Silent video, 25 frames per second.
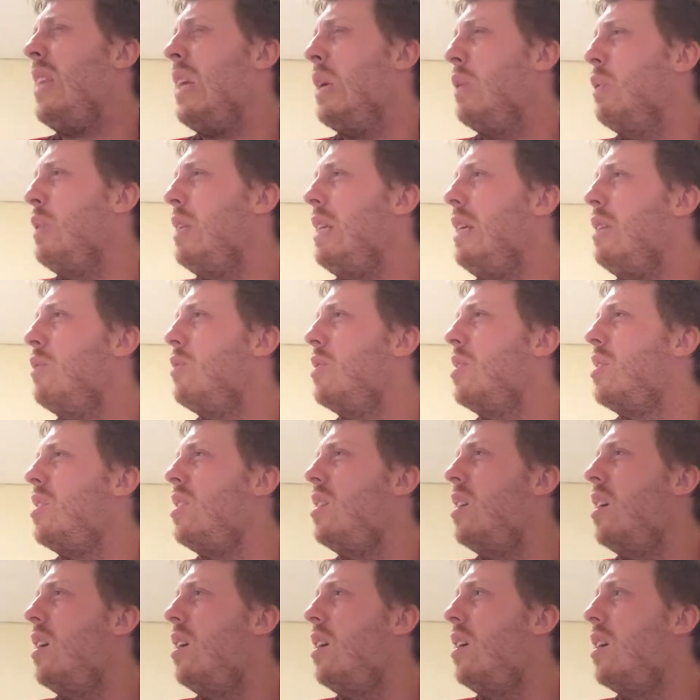When he was
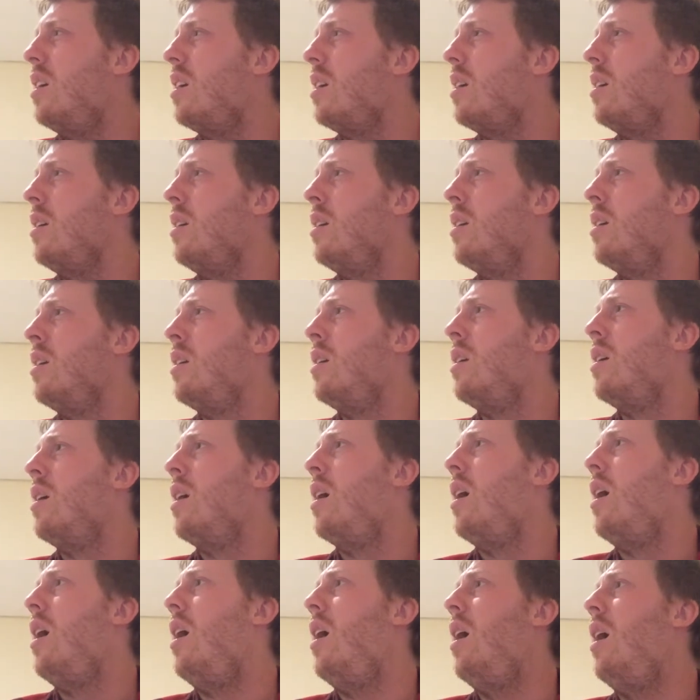young,
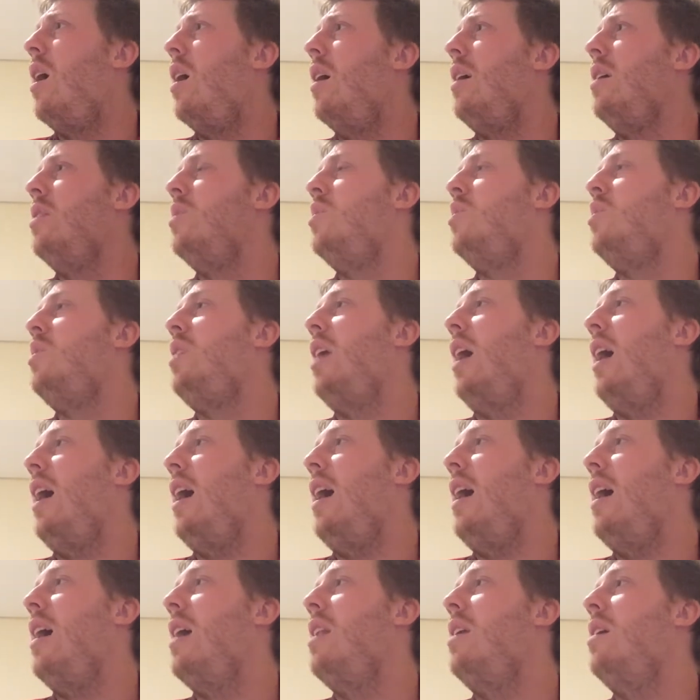his
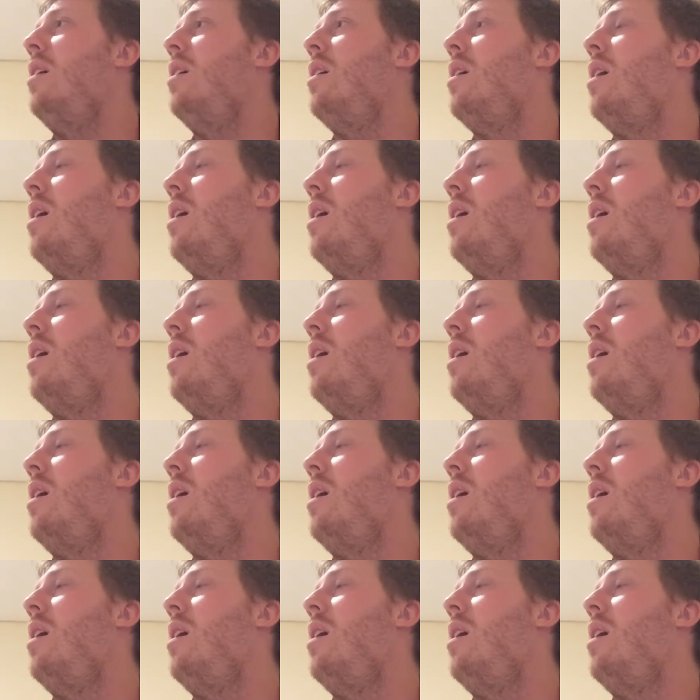dad